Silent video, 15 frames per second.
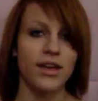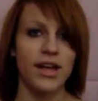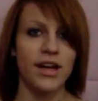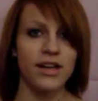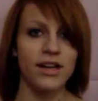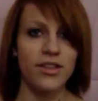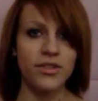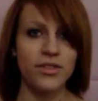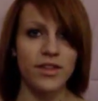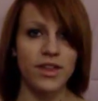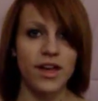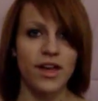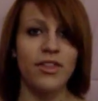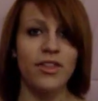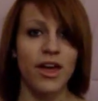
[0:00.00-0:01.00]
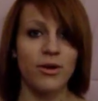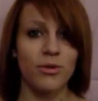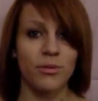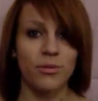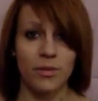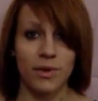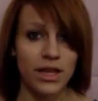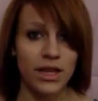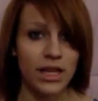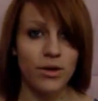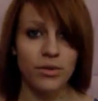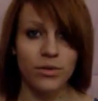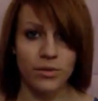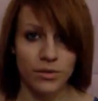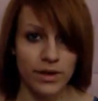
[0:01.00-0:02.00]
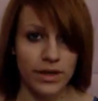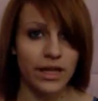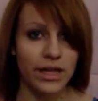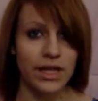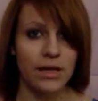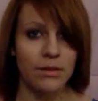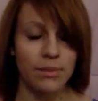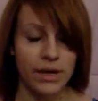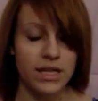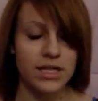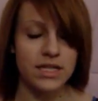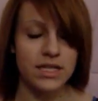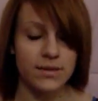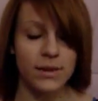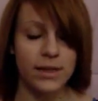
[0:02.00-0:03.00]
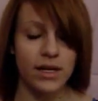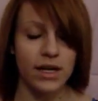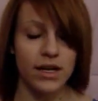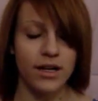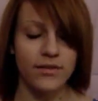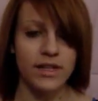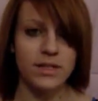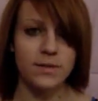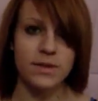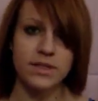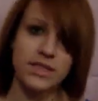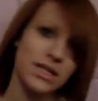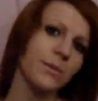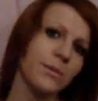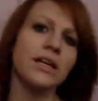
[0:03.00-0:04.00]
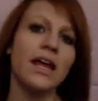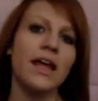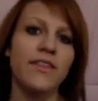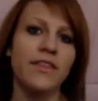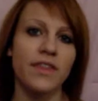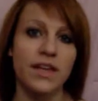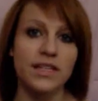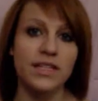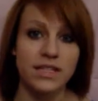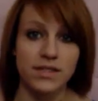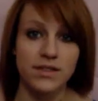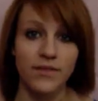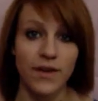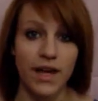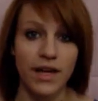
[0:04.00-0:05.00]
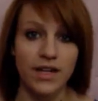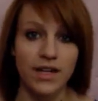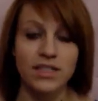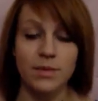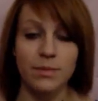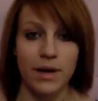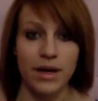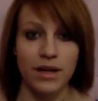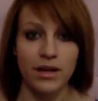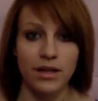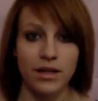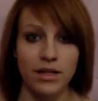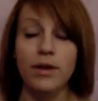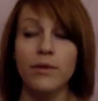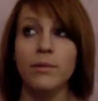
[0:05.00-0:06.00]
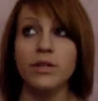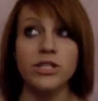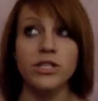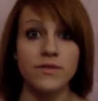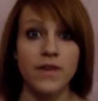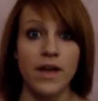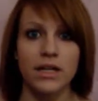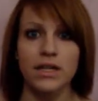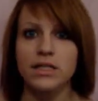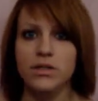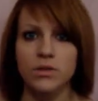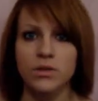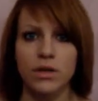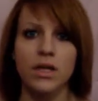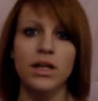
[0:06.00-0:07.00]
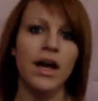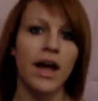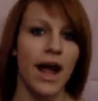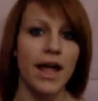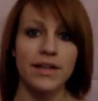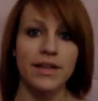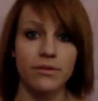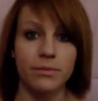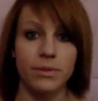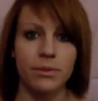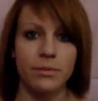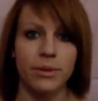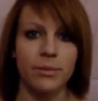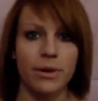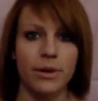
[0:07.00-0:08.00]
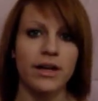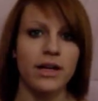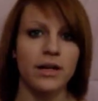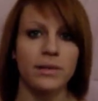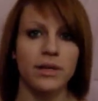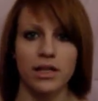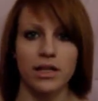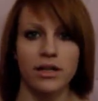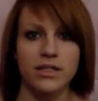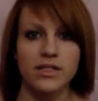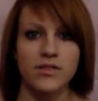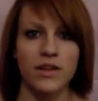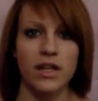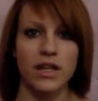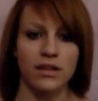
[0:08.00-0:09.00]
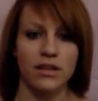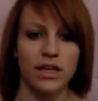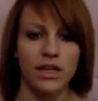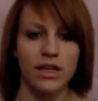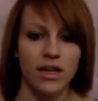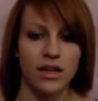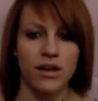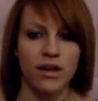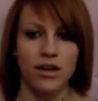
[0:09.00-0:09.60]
And another thing that really, really pisses me off is when someone thinks it's fun to prank call you, which it's fun, it's cool. I love it when people prank call me. You know, it's funny, and they're like,